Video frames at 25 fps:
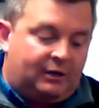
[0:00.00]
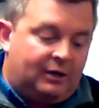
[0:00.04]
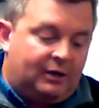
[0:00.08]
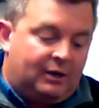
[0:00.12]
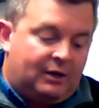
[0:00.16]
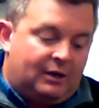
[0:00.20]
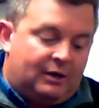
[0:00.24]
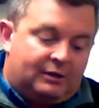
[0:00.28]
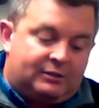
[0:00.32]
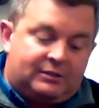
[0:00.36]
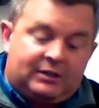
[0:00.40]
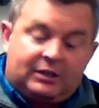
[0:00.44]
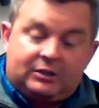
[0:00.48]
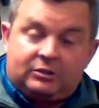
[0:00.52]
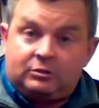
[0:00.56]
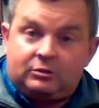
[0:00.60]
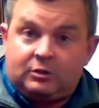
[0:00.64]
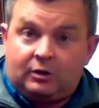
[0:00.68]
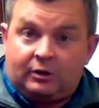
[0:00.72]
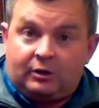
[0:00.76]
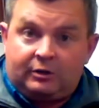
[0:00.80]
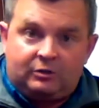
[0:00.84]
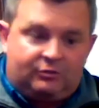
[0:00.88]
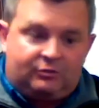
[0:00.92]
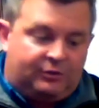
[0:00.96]
money, it takes
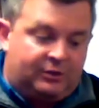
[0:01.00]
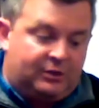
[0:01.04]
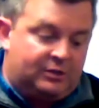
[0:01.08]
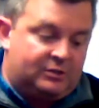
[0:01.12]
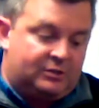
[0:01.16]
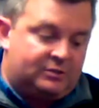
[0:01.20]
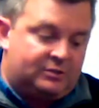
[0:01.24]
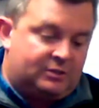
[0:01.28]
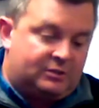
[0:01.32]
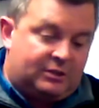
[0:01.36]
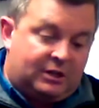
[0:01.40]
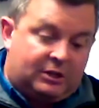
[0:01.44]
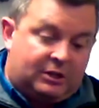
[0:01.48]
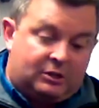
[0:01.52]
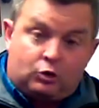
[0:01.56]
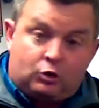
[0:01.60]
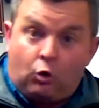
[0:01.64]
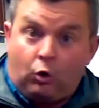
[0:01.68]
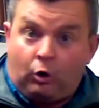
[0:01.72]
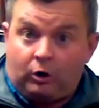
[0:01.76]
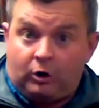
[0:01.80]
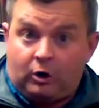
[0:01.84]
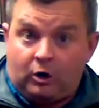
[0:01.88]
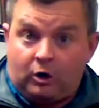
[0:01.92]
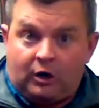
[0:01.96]
attorney's fees, it takes
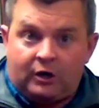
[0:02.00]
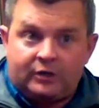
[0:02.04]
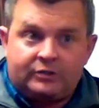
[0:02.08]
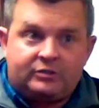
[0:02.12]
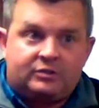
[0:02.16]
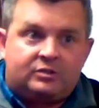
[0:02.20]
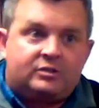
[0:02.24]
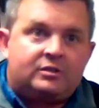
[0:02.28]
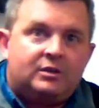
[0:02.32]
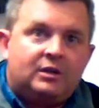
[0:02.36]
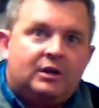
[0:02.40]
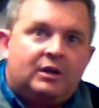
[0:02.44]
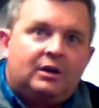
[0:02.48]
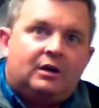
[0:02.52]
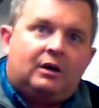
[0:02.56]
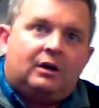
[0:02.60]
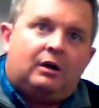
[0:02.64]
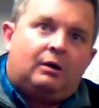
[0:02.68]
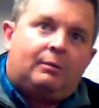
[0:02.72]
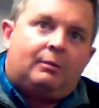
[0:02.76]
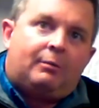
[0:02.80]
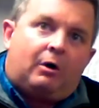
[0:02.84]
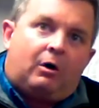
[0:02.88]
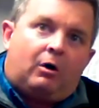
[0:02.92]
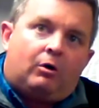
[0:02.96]
court costs,
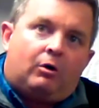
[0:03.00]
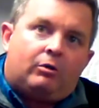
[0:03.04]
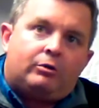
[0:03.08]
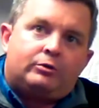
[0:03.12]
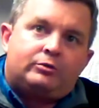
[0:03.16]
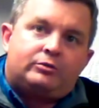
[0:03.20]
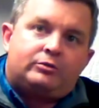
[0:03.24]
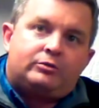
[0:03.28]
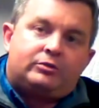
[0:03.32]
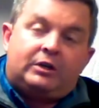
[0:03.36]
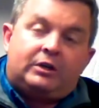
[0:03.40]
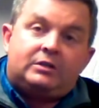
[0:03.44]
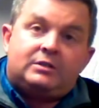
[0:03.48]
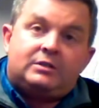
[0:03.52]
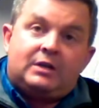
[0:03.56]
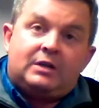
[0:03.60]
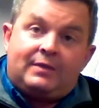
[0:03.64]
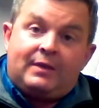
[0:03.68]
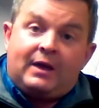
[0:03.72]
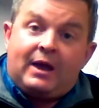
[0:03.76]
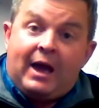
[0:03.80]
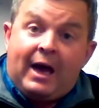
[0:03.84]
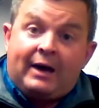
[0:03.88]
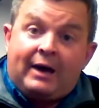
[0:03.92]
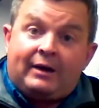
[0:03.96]
all those things,
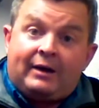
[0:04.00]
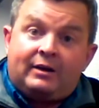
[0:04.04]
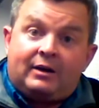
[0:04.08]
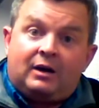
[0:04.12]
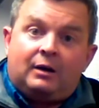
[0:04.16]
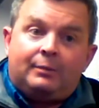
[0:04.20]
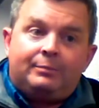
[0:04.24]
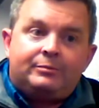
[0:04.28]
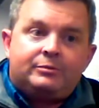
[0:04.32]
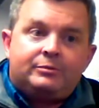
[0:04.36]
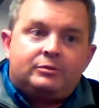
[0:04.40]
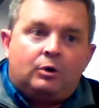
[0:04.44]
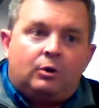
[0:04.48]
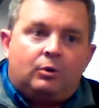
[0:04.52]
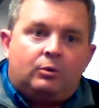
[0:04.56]
and they add up.